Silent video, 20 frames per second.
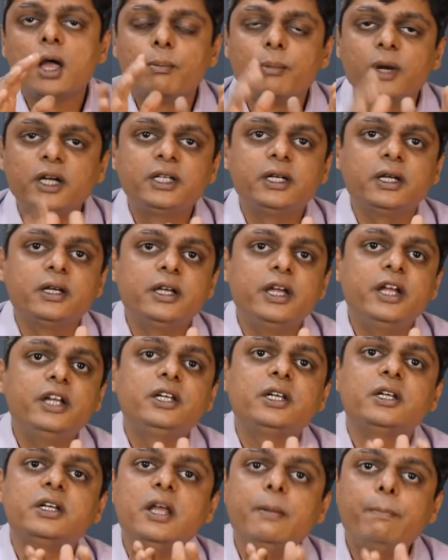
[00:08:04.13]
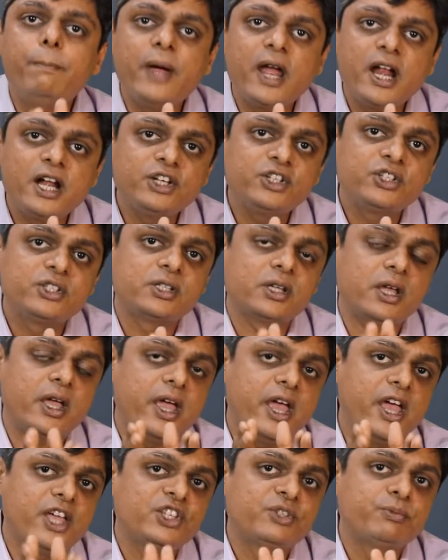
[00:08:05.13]
But it depends
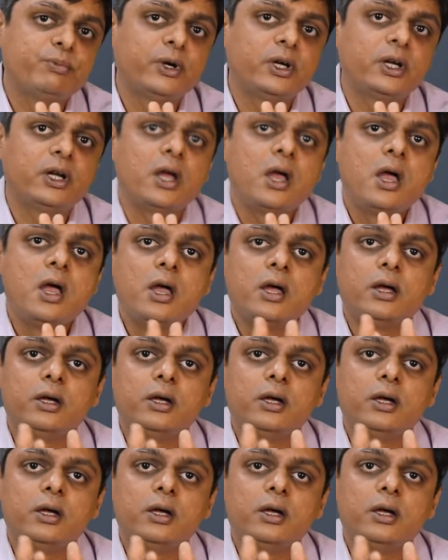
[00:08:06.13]
as per